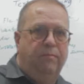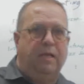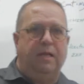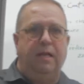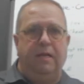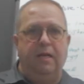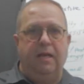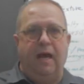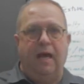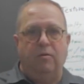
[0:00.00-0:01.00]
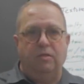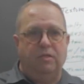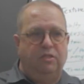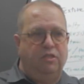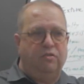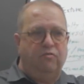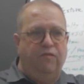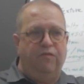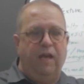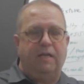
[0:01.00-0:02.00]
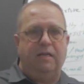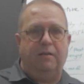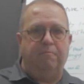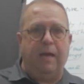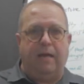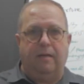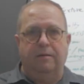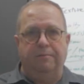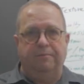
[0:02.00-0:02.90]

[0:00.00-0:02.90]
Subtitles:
that hitting the house, just reflect it back.